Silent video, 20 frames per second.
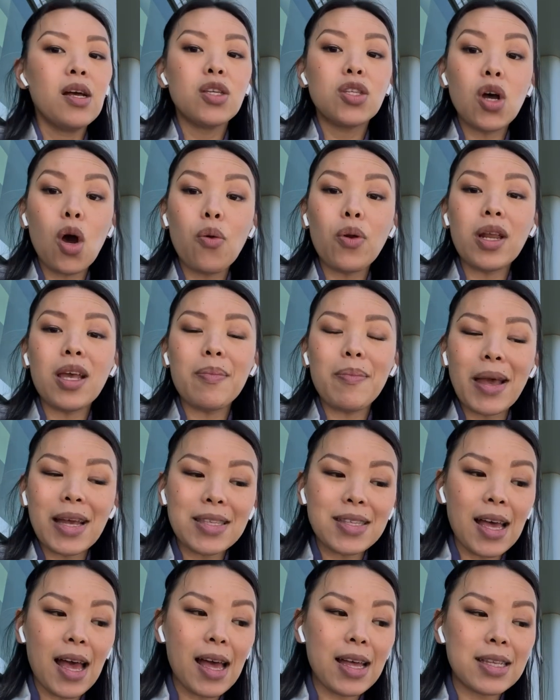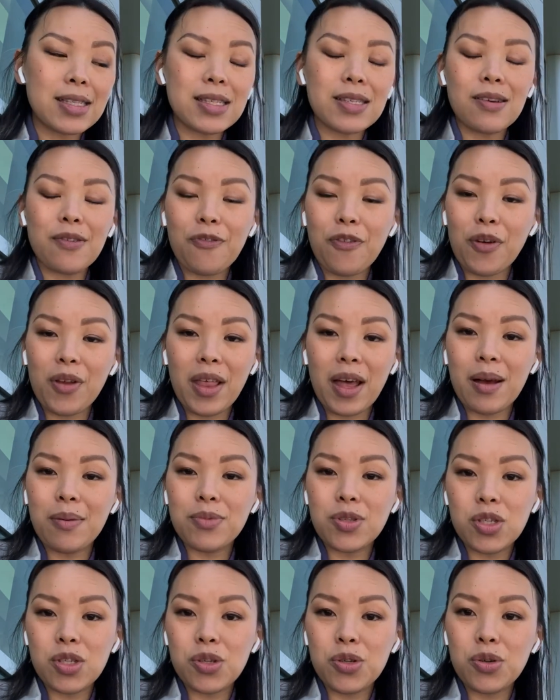Totally makes sense for
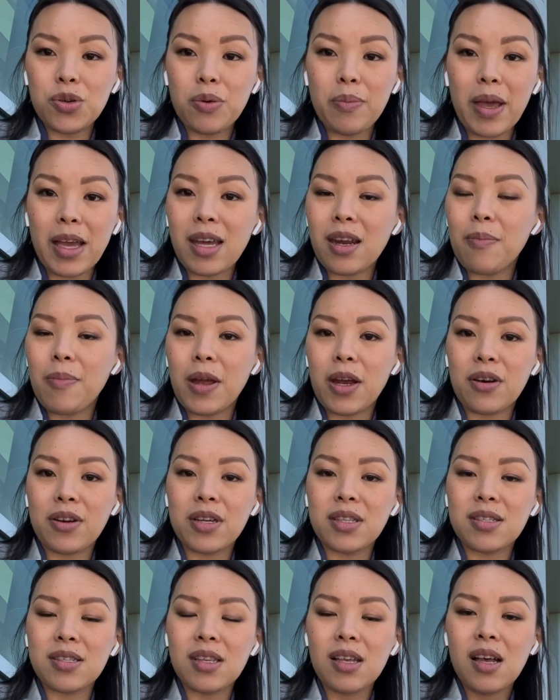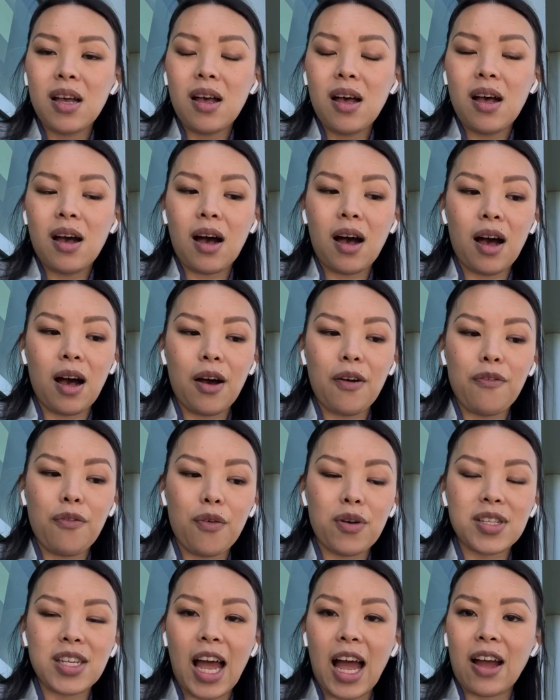them to make an appearance
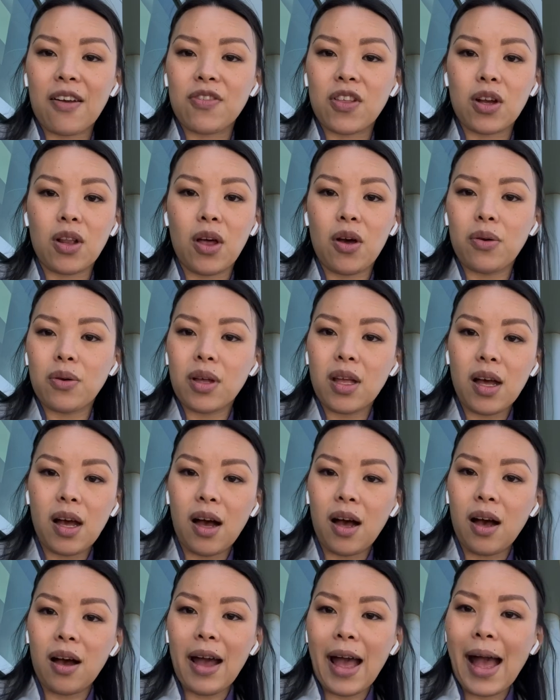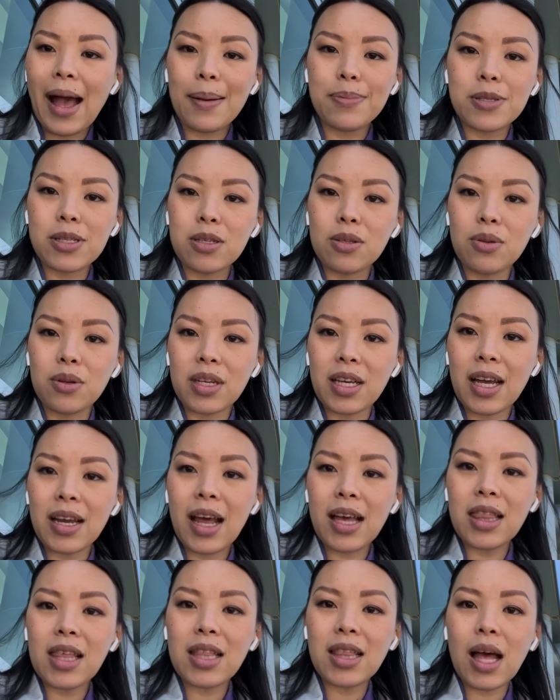for Attack of the Clone. Absolutely. And
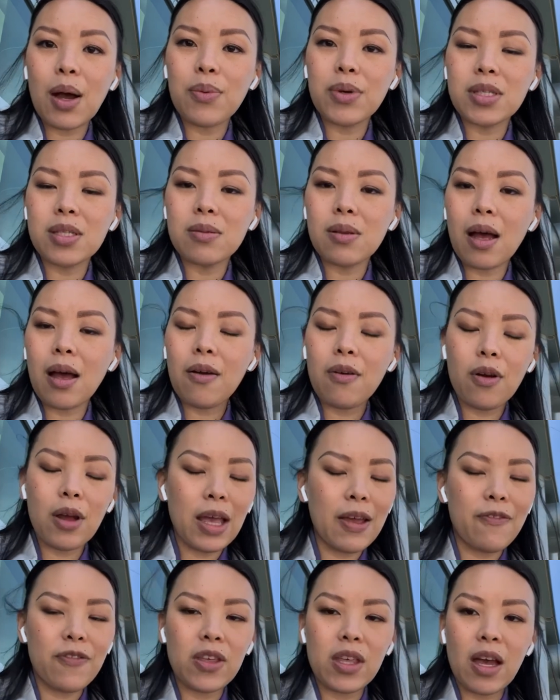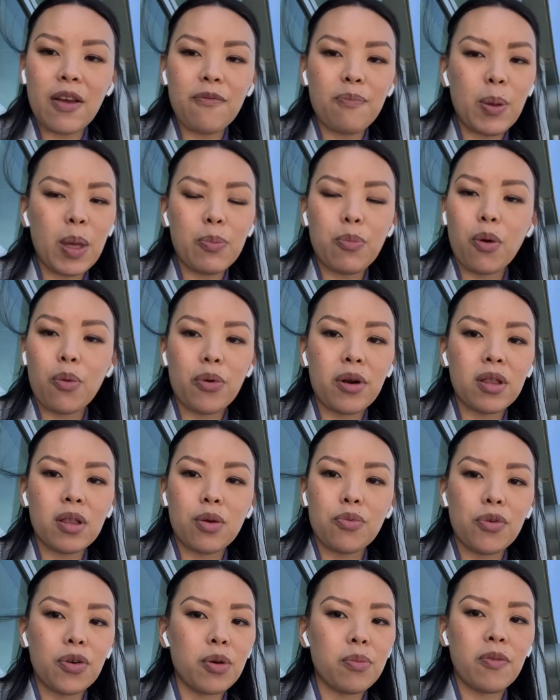I think that was, if people were in
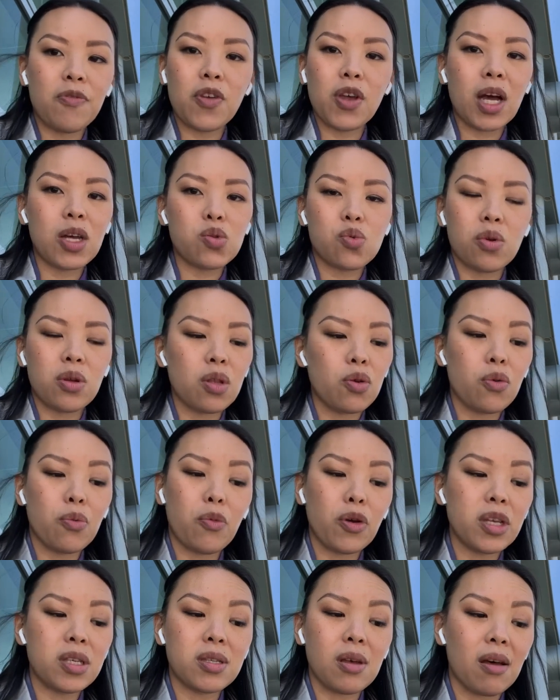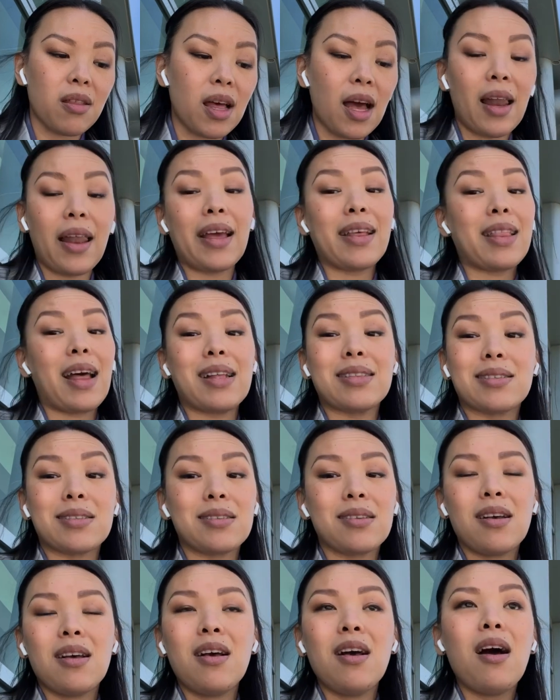the room, if you guys were in the room when you saw that, like,
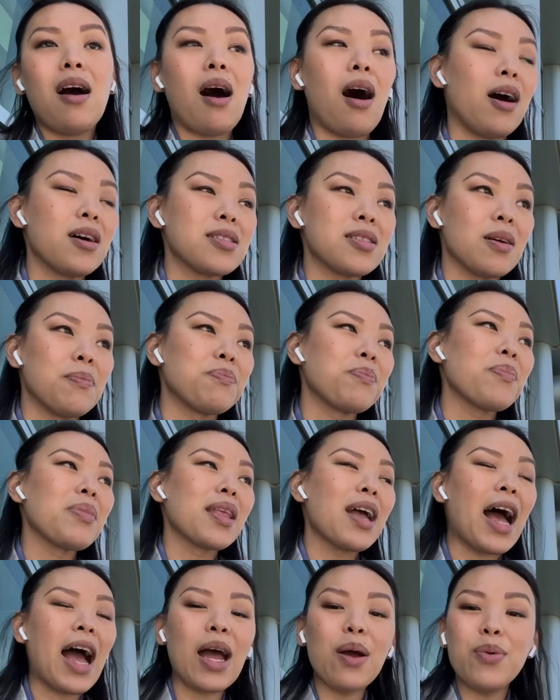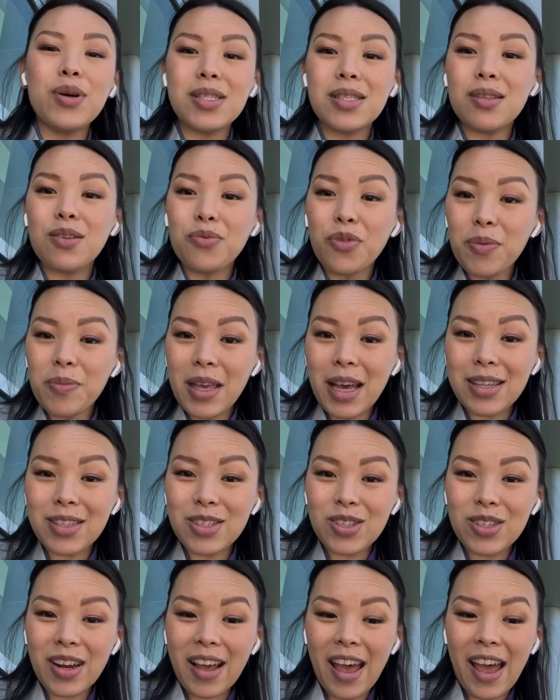that's awesome. I was in the room
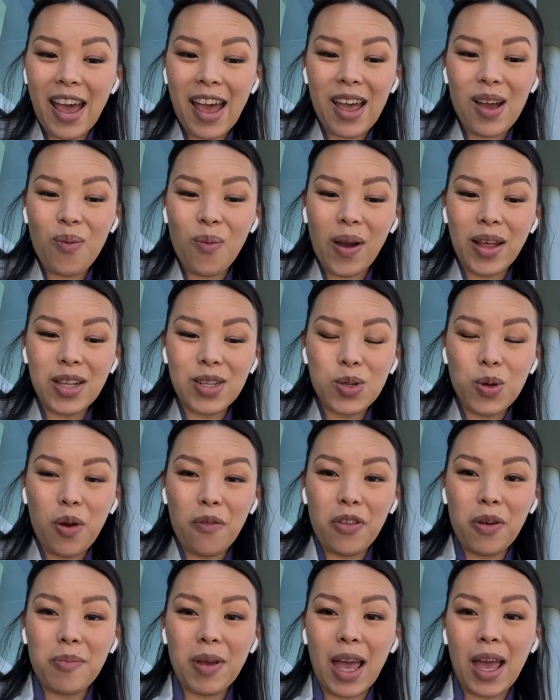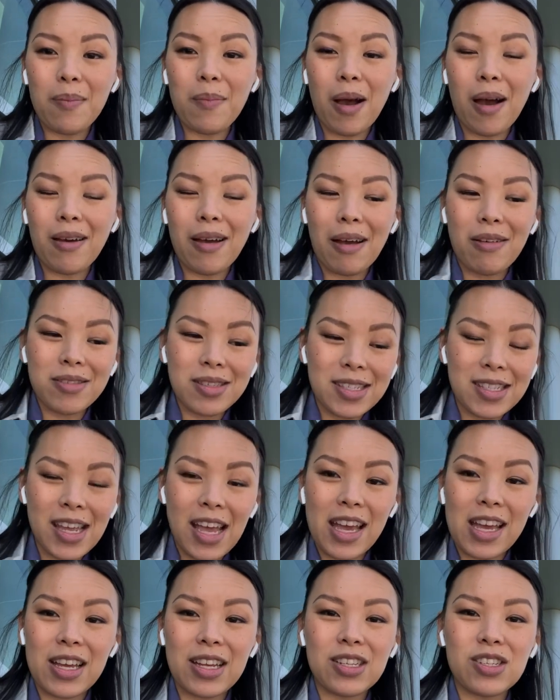yesterday when the two of them came out on
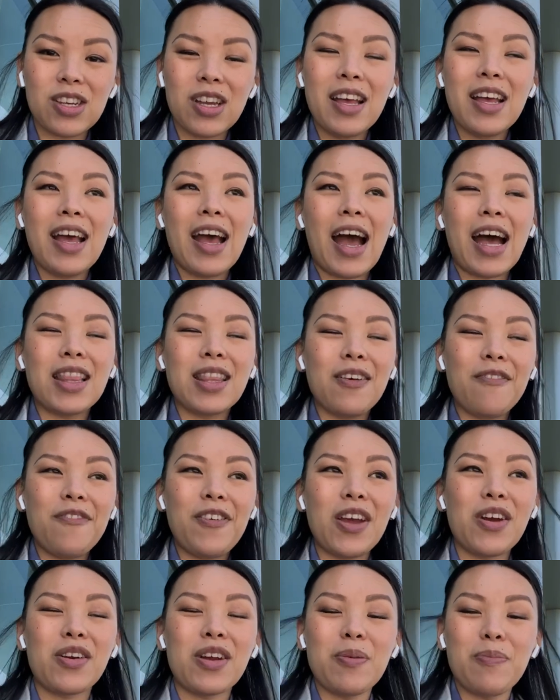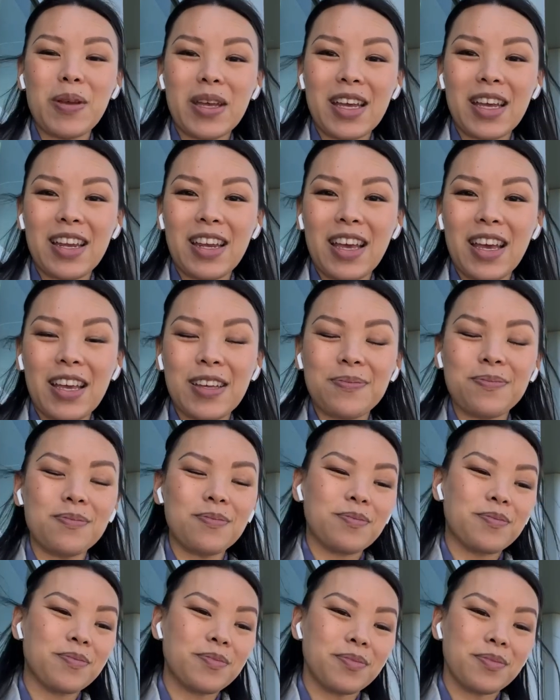stage at the very beginning
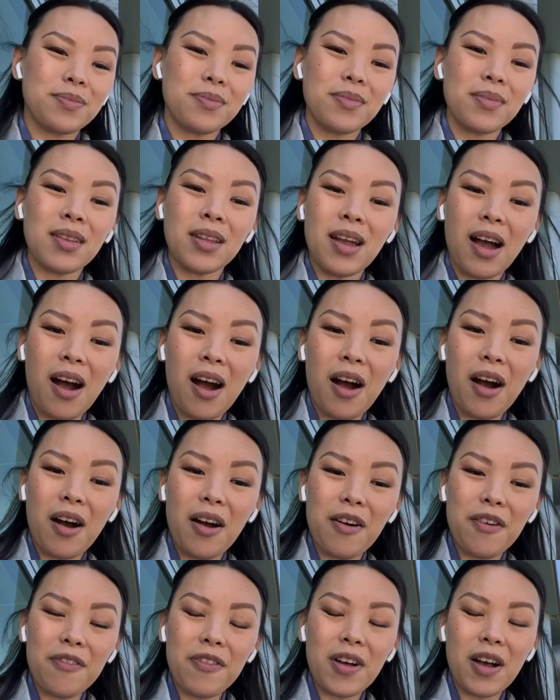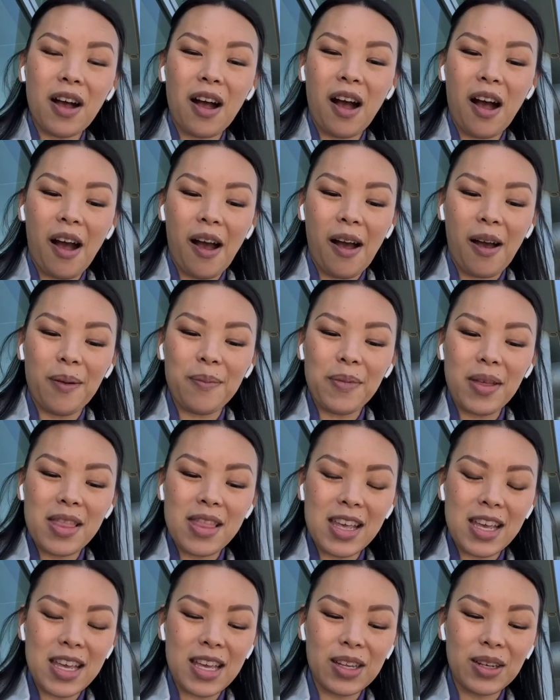of
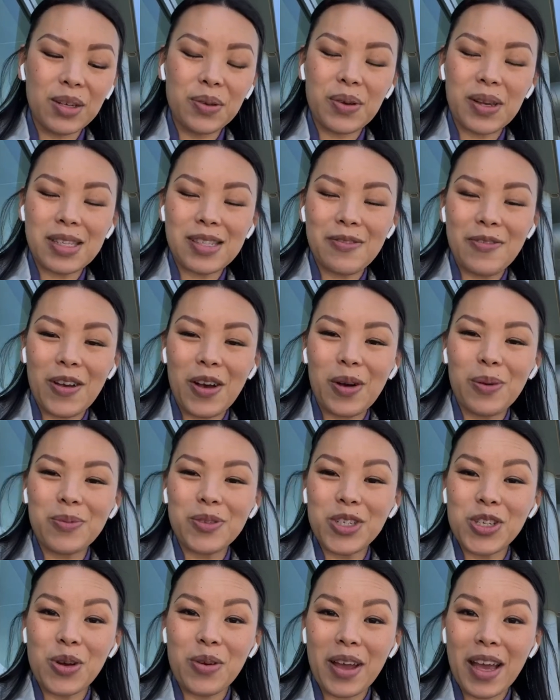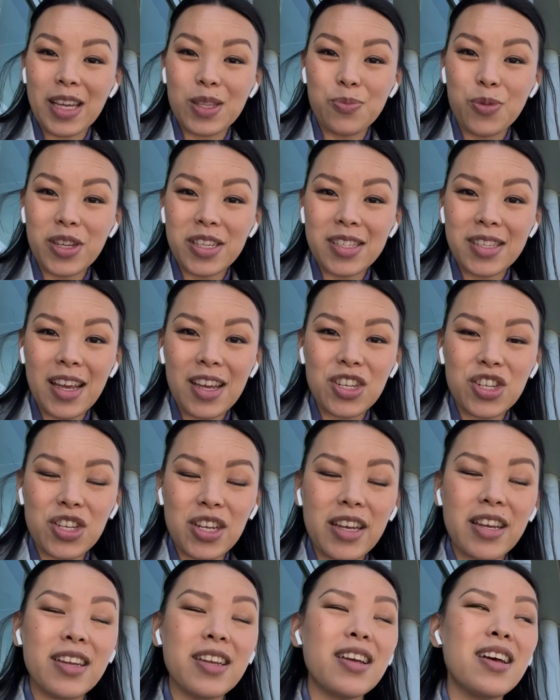the Lucasfilm Showcase
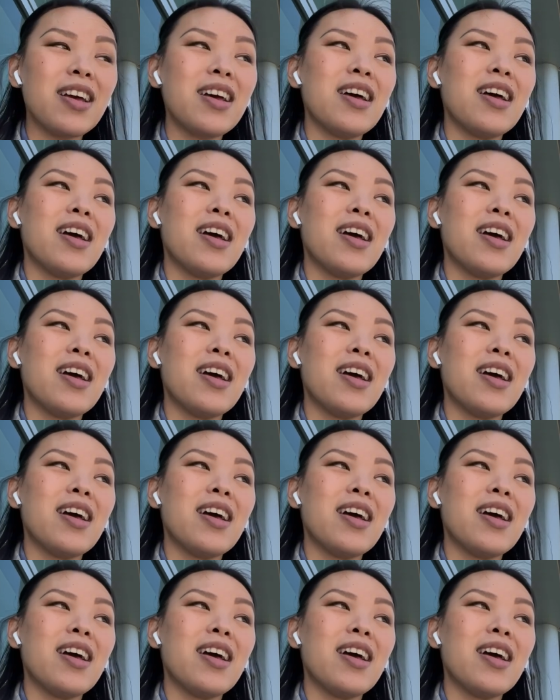presentation.